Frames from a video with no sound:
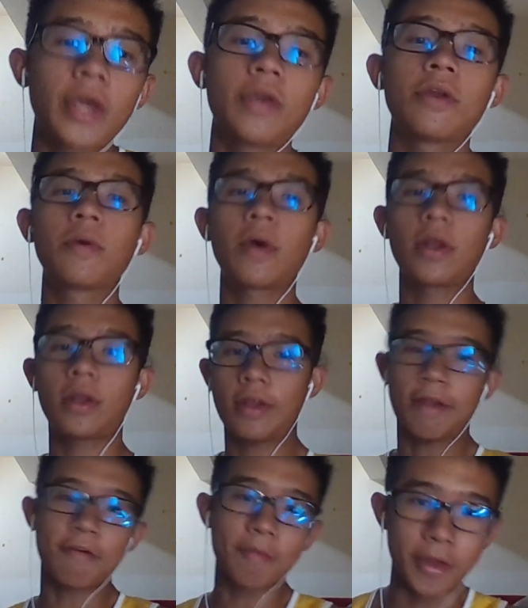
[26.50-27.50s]
you know what?
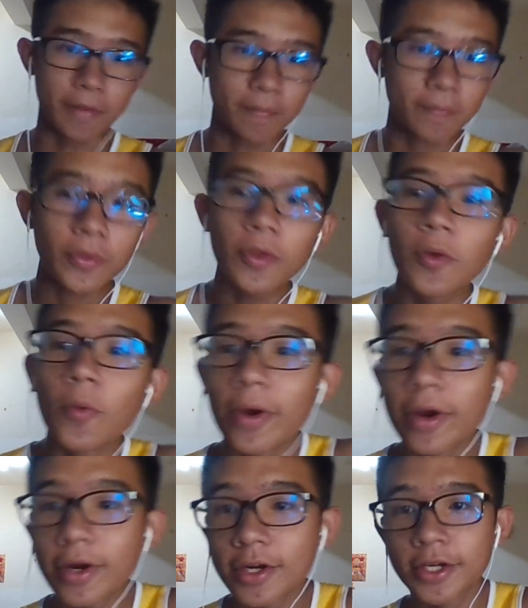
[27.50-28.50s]
Never mind. We're
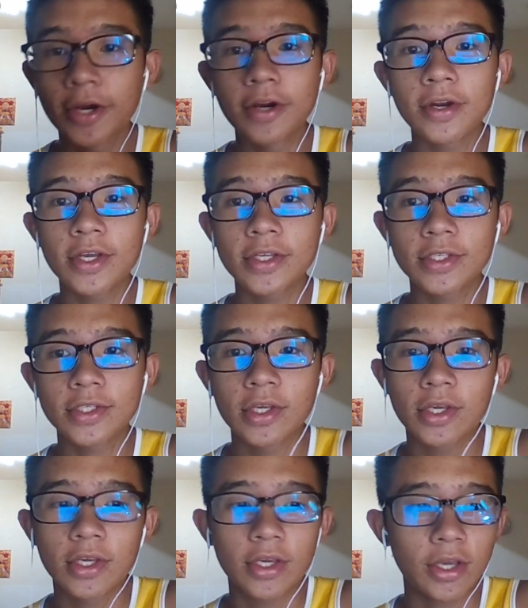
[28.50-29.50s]
gonna turn this
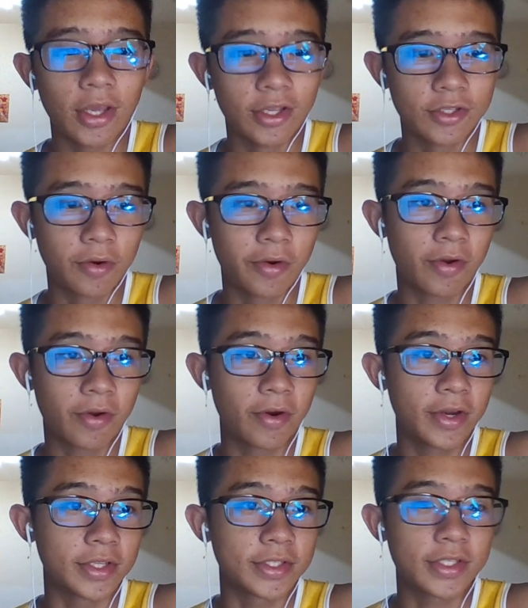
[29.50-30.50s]
into a
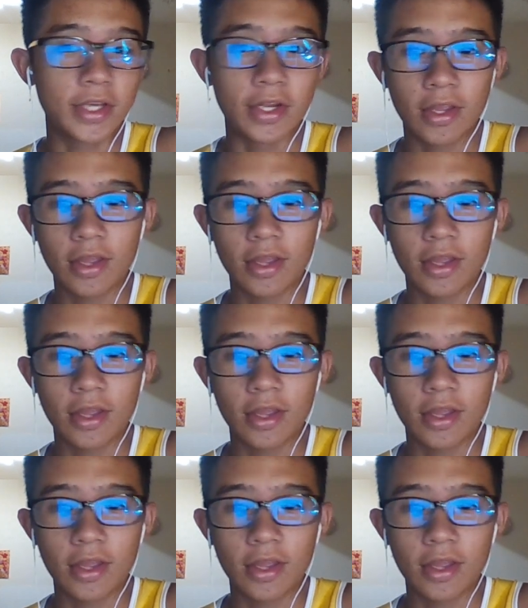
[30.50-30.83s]
recording instead.